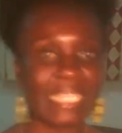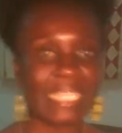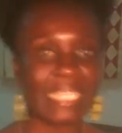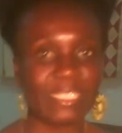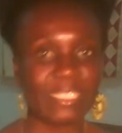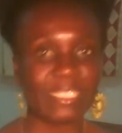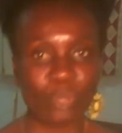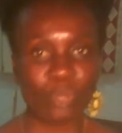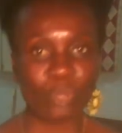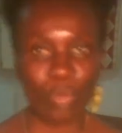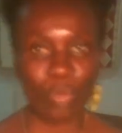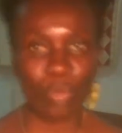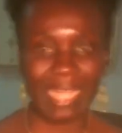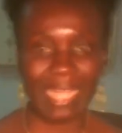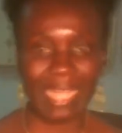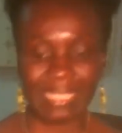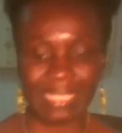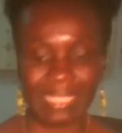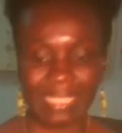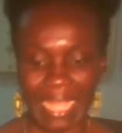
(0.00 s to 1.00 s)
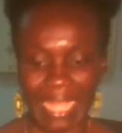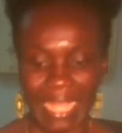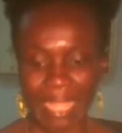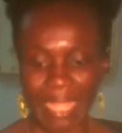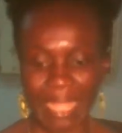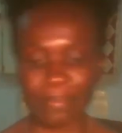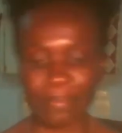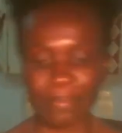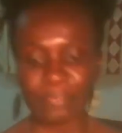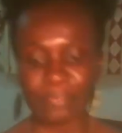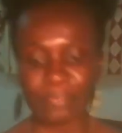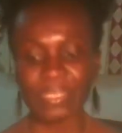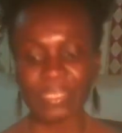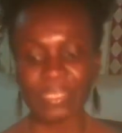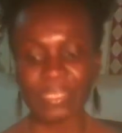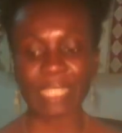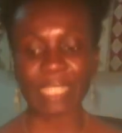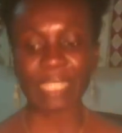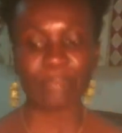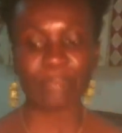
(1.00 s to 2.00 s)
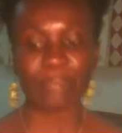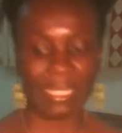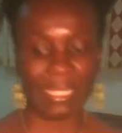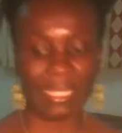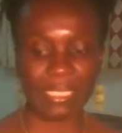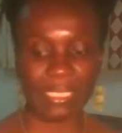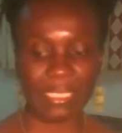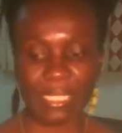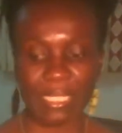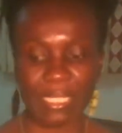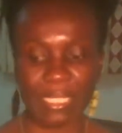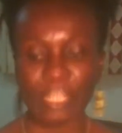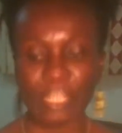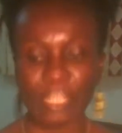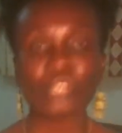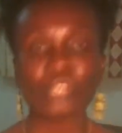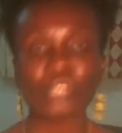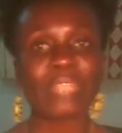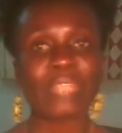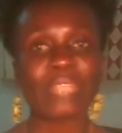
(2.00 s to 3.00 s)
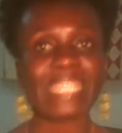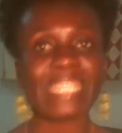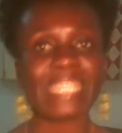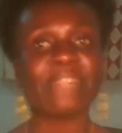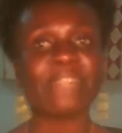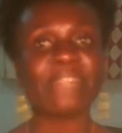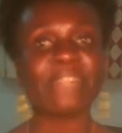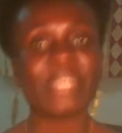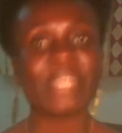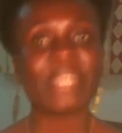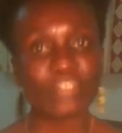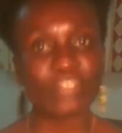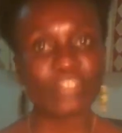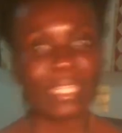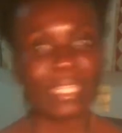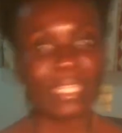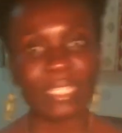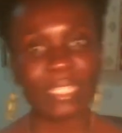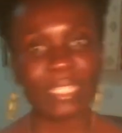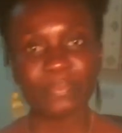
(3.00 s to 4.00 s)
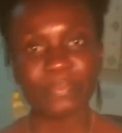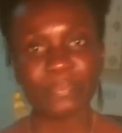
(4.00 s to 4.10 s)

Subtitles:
require time and practice so that eventually